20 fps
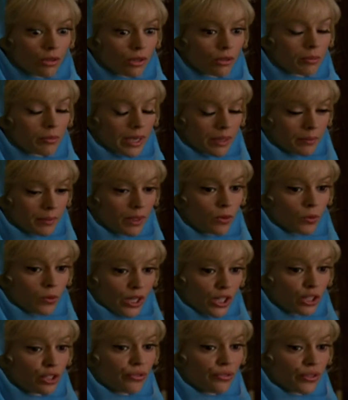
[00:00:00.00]
No, you made me
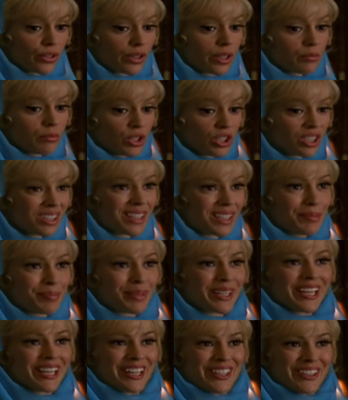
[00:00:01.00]
wish for them to sleep
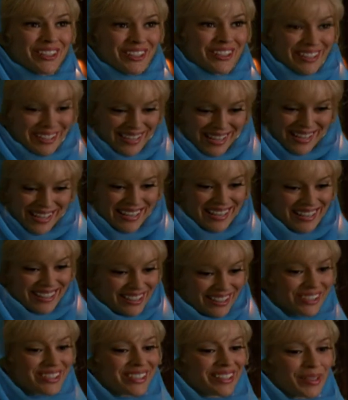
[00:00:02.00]
together.
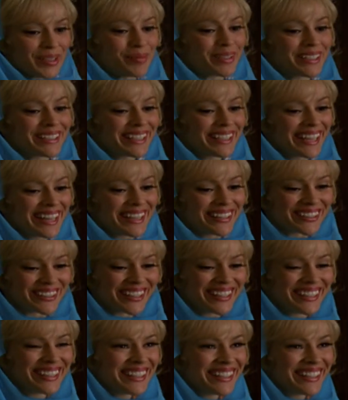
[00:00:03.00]
And they're sleeping together.